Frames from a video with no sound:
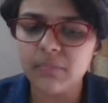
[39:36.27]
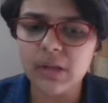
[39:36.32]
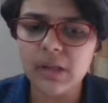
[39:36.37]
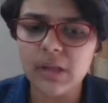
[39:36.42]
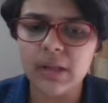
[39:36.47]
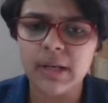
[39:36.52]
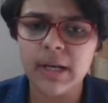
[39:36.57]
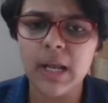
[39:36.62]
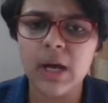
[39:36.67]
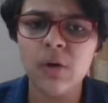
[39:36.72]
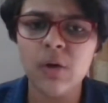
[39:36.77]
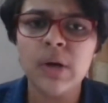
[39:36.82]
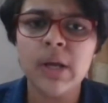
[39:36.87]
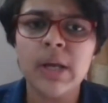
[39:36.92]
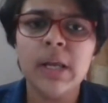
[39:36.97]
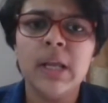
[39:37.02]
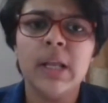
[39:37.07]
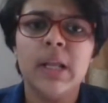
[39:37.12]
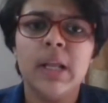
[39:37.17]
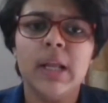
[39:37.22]
Now,
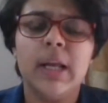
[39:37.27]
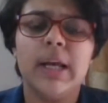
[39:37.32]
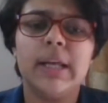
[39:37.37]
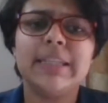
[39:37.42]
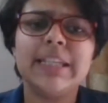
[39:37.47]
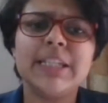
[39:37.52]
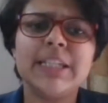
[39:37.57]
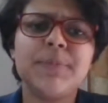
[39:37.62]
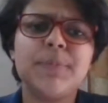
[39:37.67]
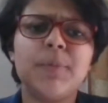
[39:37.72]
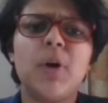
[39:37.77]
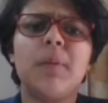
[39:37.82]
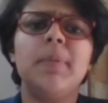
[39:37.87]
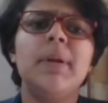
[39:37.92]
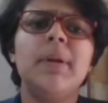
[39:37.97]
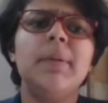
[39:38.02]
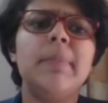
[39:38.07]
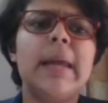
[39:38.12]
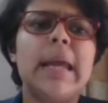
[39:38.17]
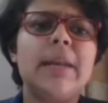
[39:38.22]
this
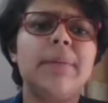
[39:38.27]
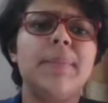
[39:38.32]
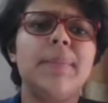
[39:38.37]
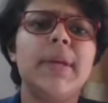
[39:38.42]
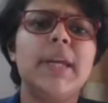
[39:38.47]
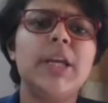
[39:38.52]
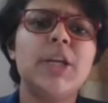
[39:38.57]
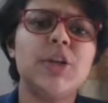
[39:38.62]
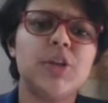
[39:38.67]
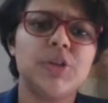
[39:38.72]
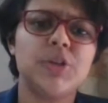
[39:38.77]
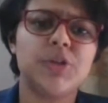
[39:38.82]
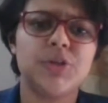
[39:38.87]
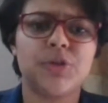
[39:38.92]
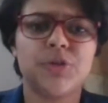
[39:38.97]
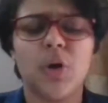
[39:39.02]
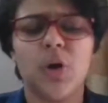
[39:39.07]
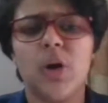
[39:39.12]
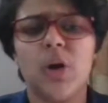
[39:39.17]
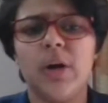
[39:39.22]
problem can be
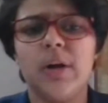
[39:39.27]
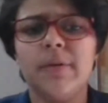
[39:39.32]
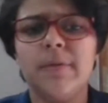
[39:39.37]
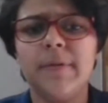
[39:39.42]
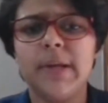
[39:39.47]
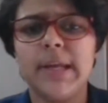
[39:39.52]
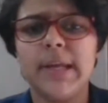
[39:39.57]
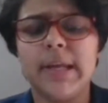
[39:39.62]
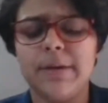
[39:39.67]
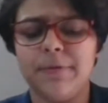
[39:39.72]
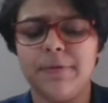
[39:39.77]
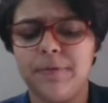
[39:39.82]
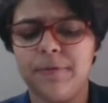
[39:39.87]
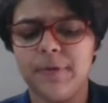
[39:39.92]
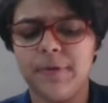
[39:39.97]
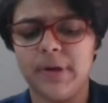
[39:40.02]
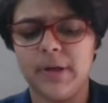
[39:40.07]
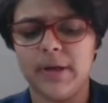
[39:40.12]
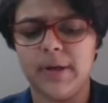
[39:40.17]
solved if